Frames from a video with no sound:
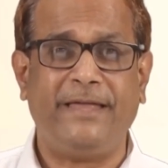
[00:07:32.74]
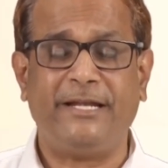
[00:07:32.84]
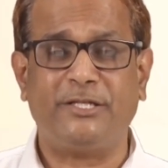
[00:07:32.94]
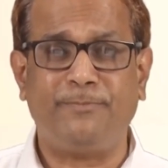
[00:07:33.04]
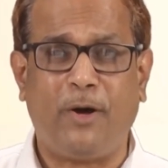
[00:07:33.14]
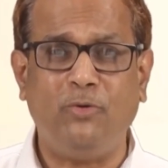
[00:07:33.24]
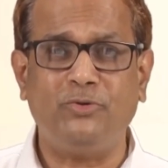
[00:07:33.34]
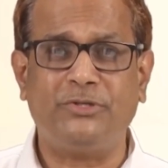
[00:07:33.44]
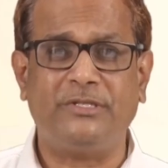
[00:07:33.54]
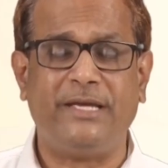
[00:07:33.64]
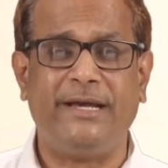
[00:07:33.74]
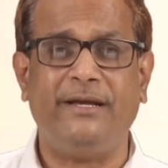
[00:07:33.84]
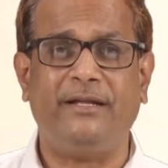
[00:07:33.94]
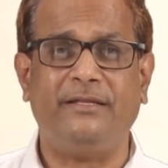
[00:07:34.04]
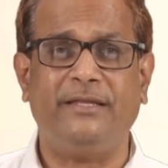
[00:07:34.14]
spouse
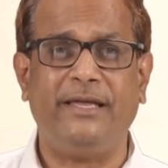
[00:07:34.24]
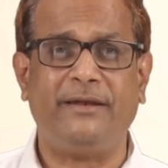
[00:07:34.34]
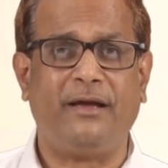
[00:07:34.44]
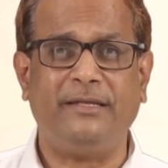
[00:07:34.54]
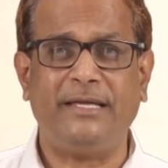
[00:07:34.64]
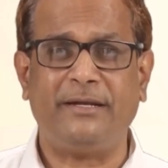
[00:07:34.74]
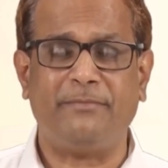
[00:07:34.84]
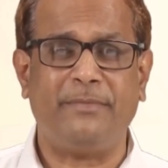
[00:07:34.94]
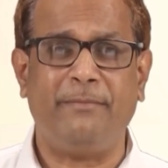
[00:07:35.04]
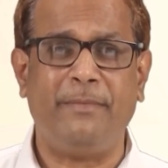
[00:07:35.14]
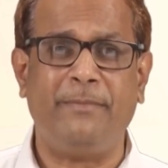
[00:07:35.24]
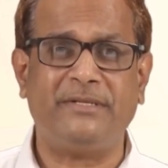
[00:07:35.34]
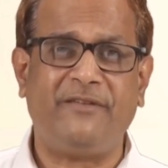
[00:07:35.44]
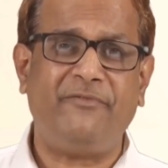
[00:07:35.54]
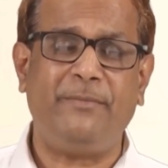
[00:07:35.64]
and their other
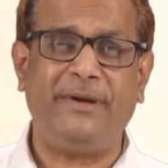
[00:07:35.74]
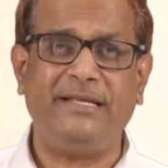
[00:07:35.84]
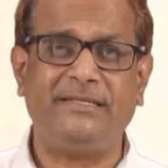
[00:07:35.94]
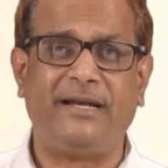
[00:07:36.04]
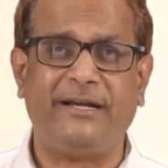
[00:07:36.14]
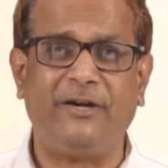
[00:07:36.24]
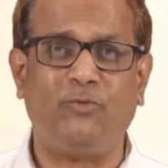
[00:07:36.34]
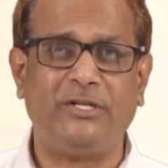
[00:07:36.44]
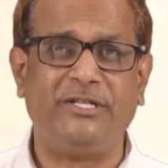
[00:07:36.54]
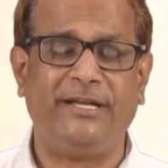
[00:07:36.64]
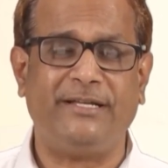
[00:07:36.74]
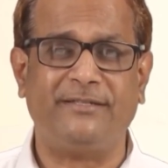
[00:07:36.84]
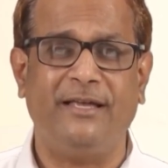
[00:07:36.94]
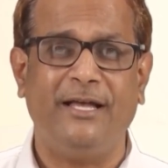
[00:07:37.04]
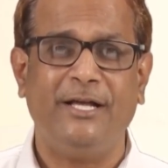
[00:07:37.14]
members, everybody started watching
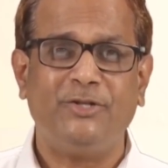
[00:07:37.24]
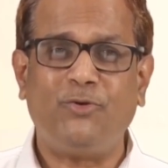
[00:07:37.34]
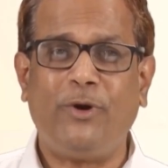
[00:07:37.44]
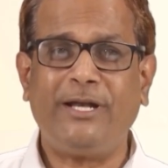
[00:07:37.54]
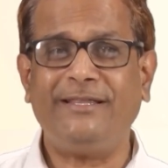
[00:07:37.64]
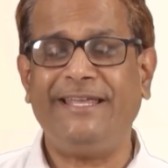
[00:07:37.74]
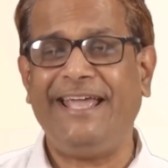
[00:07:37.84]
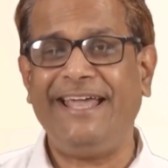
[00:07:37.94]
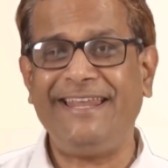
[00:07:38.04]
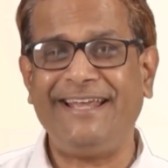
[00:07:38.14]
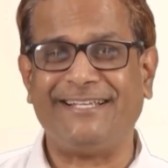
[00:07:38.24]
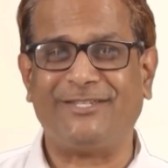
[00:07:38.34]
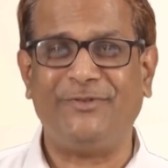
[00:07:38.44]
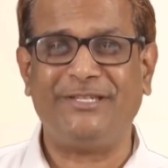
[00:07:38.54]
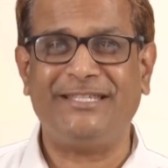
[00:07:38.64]
us. So what are the
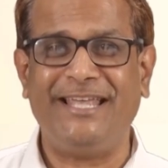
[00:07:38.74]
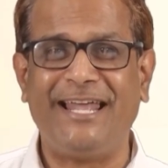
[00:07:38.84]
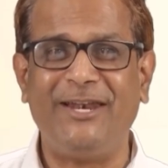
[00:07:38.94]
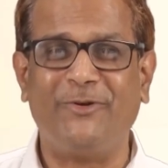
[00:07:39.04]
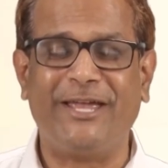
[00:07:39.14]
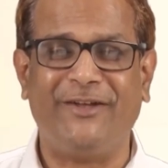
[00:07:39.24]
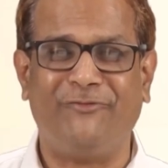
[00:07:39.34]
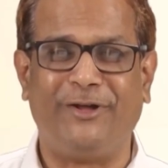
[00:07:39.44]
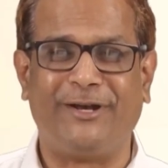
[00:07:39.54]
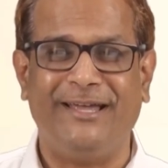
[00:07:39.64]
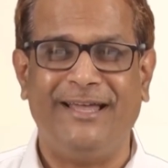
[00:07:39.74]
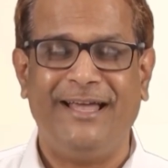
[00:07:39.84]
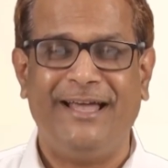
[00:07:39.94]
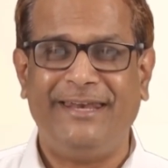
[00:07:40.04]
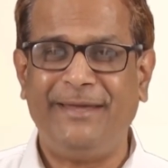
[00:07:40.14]
areas which they are looking for?
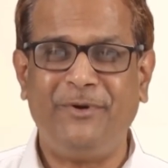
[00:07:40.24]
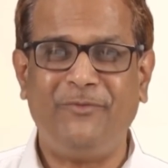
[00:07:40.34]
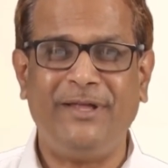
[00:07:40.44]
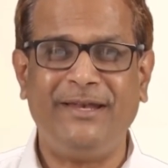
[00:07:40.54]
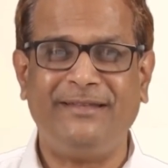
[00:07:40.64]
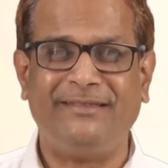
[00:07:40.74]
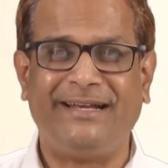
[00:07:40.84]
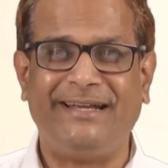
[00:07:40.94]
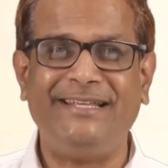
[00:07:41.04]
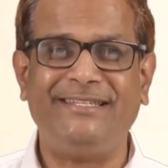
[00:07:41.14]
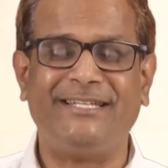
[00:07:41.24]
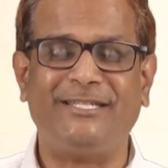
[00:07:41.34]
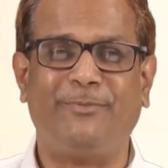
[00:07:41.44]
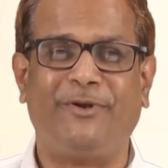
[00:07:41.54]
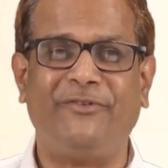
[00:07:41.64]
Number one, the
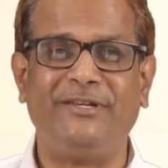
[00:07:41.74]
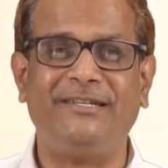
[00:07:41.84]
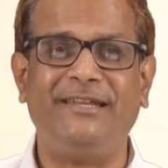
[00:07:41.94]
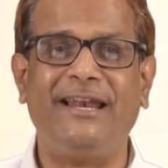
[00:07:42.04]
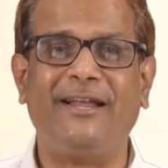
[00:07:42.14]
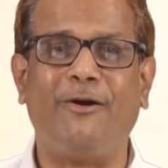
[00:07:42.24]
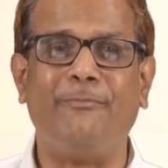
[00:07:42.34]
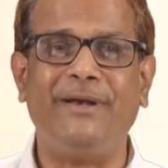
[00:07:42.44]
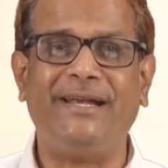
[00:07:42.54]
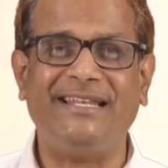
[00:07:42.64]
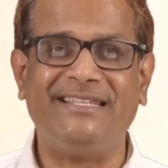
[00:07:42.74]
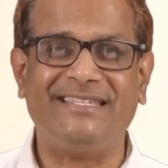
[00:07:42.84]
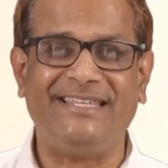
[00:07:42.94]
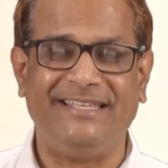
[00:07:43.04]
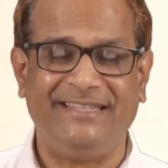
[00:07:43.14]
teacher's professional
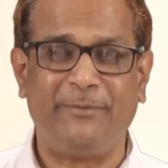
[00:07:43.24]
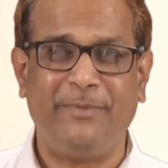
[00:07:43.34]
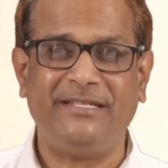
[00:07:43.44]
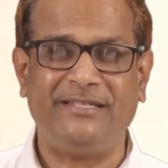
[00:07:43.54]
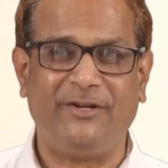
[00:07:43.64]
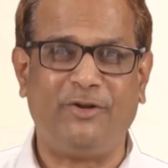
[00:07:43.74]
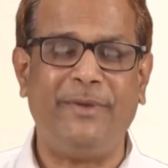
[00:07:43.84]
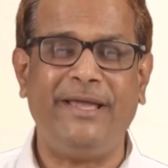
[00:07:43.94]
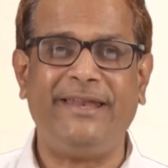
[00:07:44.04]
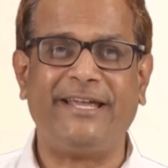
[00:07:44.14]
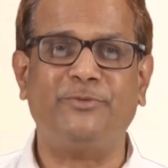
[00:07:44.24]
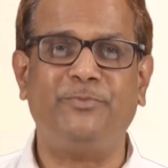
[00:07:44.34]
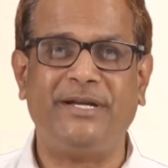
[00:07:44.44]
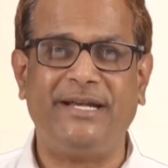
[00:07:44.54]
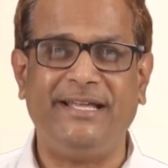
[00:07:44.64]
competency, that means the domain
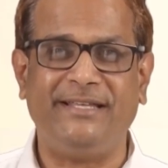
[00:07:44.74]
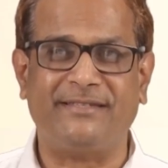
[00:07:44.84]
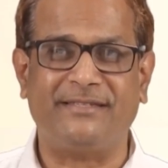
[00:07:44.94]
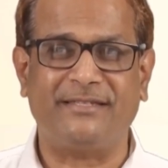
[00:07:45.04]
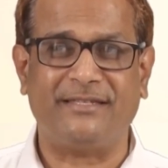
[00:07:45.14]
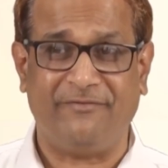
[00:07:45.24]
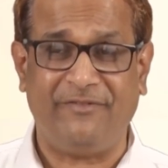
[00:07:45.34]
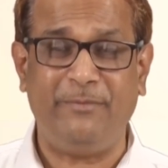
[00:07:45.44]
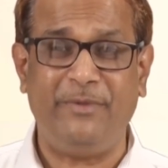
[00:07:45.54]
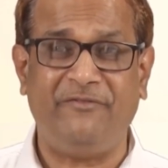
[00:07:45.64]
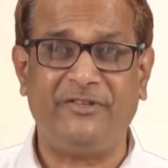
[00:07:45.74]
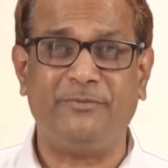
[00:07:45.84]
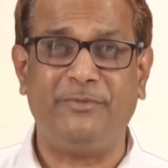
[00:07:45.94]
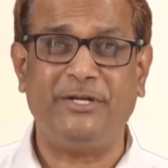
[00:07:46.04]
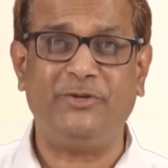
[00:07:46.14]
expertise will be
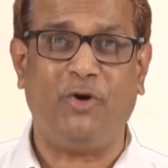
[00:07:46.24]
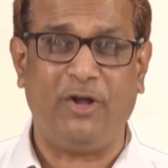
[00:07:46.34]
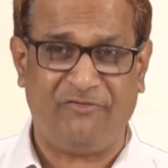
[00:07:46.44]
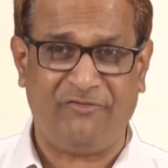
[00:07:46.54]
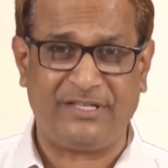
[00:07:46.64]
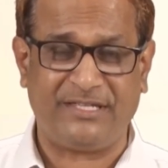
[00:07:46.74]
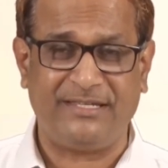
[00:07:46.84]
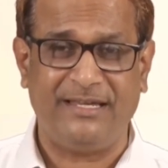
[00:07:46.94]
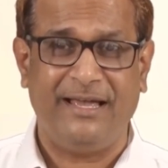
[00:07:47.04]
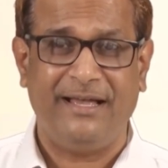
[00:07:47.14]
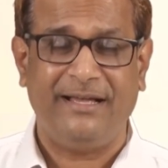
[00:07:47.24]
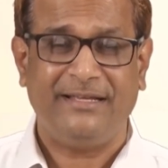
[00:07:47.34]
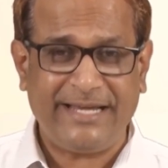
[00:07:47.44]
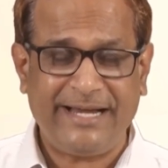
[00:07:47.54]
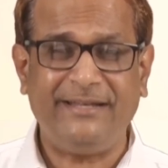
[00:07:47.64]
visible to all of us.
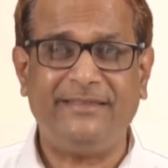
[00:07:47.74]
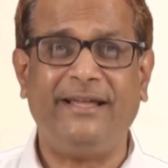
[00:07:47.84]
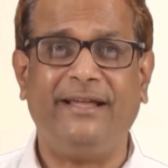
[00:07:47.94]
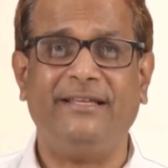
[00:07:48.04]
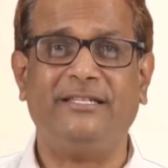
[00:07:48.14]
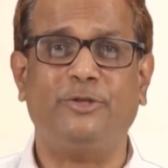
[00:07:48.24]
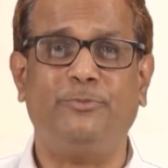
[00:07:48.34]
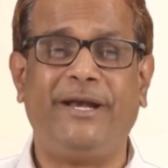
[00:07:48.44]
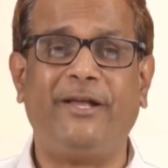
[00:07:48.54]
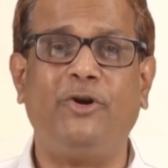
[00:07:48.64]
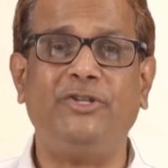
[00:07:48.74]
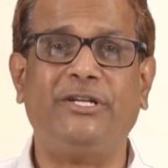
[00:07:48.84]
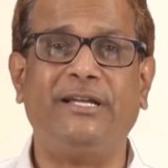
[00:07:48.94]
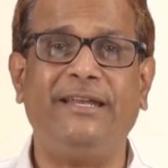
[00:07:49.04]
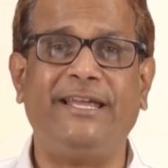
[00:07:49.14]
Second thing is
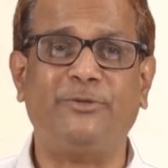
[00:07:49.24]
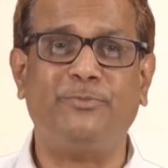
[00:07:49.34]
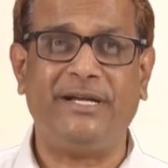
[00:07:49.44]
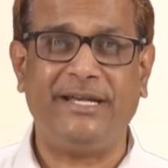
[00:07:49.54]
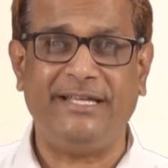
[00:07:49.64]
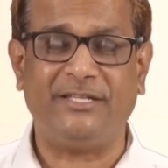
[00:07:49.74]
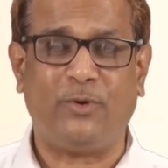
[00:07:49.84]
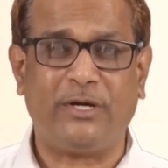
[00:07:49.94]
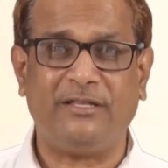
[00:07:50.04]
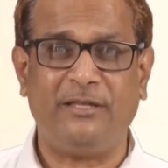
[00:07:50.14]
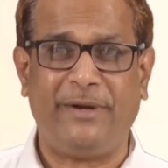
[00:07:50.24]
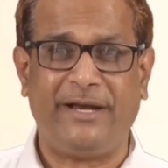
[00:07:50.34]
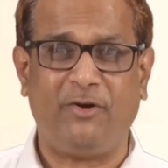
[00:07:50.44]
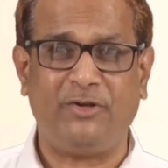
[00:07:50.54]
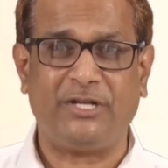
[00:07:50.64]
pedagogical expertise. What are the
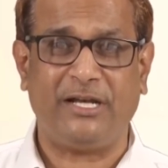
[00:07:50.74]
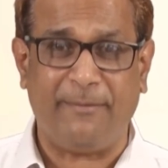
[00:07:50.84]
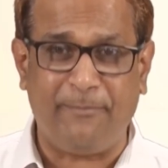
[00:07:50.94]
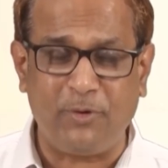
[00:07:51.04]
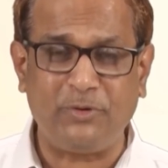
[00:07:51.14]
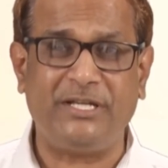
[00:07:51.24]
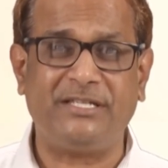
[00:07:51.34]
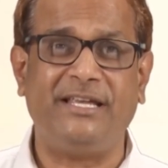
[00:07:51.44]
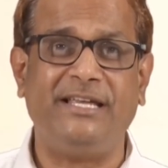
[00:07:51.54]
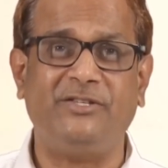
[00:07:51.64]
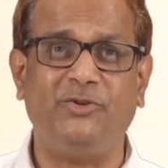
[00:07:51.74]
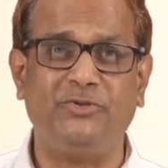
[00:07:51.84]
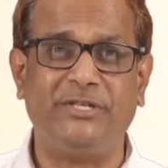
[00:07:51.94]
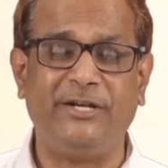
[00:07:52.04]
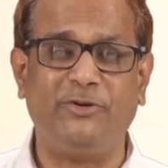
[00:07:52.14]
pedagogical approaches he is
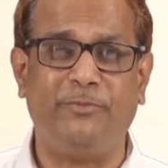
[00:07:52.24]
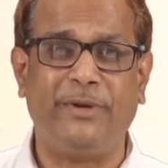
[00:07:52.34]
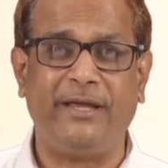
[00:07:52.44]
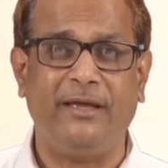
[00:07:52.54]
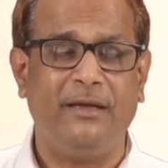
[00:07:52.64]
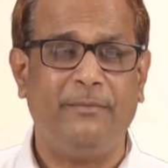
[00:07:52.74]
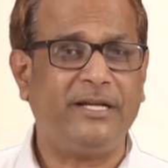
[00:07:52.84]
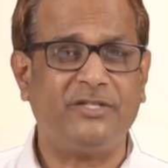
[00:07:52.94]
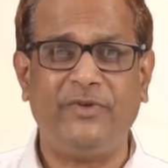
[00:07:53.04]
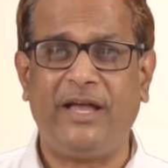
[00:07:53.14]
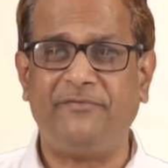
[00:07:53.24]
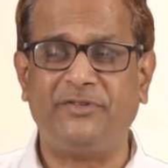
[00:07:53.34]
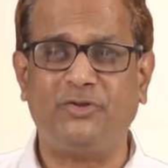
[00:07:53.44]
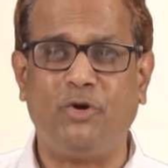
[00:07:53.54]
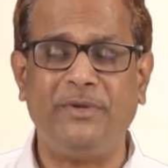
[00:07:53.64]
using to bring, because we have
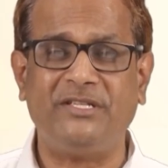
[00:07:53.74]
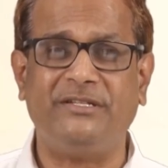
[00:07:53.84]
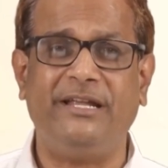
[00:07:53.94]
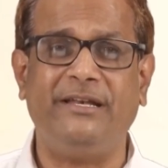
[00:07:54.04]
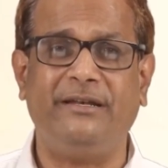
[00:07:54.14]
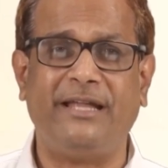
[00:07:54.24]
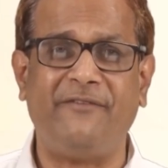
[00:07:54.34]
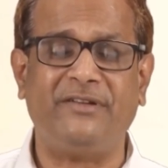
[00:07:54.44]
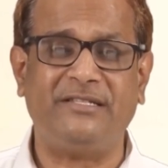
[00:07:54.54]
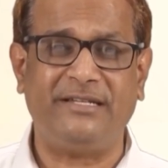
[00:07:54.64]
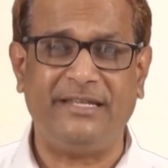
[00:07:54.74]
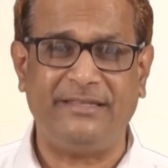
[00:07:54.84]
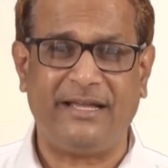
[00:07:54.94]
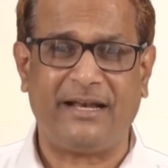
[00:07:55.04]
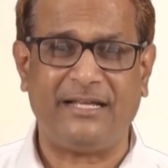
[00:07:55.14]
so much in diversity
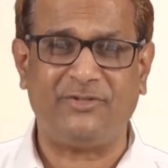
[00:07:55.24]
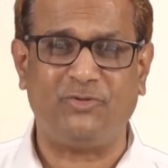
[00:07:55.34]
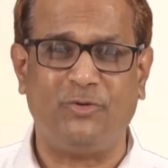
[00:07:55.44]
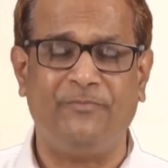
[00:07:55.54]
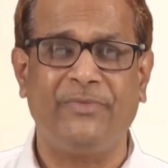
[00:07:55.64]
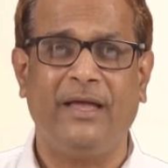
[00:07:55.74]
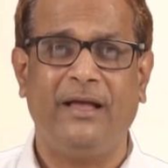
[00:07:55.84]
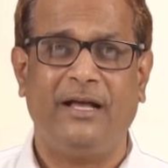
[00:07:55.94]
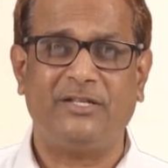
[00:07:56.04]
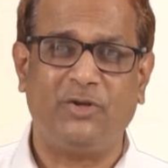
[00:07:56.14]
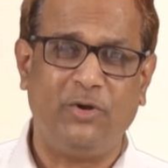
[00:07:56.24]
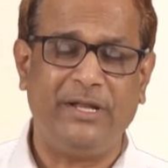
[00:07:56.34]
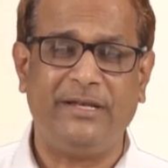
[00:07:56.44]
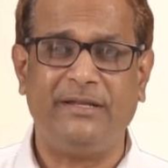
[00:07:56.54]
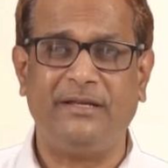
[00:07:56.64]
in the classroom, slow
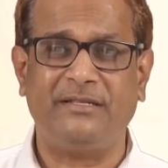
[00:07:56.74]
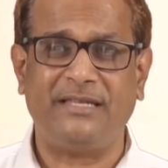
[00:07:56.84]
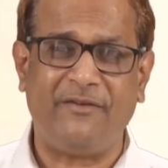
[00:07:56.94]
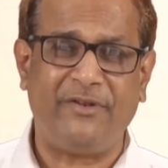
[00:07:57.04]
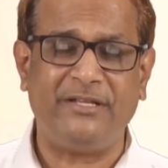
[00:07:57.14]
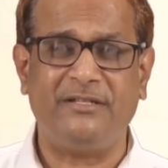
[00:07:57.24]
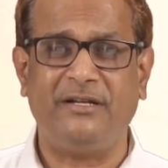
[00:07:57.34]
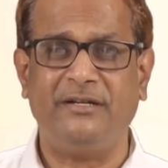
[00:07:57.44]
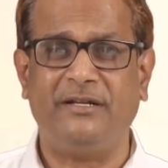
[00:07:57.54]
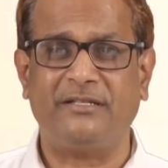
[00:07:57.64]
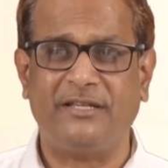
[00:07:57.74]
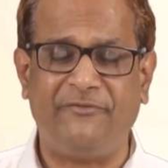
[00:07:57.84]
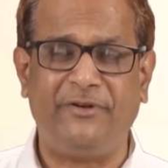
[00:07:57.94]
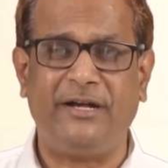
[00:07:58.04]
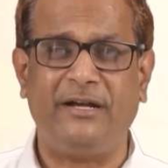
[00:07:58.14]
learners, average learners,
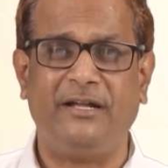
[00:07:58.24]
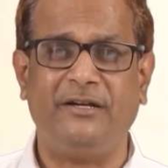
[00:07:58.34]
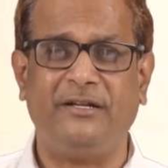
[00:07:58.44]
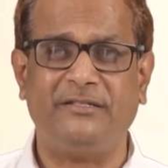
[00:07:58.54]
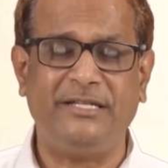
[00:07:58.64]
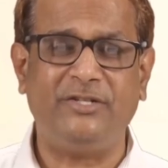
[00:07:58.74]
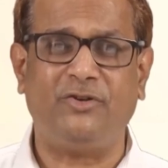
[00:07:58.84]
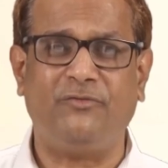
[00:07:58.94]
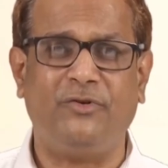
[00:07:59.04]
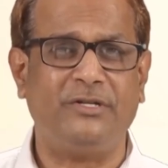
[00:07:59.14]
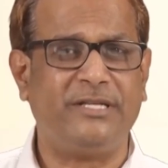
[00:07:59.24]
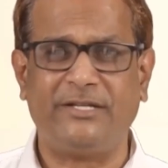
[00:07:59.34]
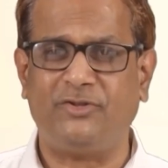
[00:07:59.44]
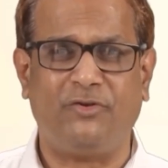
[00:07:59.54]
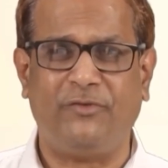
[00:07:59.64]
gifted learners, introverts,
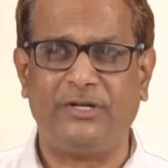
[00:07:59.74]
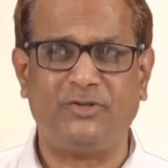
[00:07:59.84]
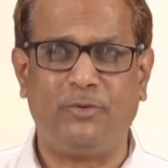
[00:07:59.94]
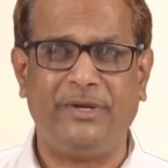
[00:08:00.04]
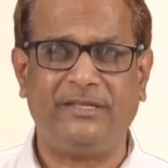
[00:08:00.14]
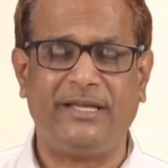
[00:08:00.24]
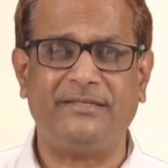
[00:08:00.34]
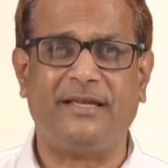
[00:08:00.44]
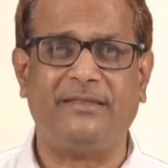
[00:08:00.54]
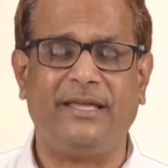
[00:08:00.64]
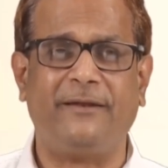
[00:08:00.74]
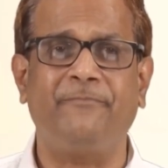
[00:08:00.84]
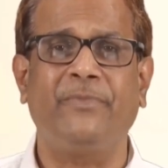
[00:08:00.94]
extroverts, so many things are there.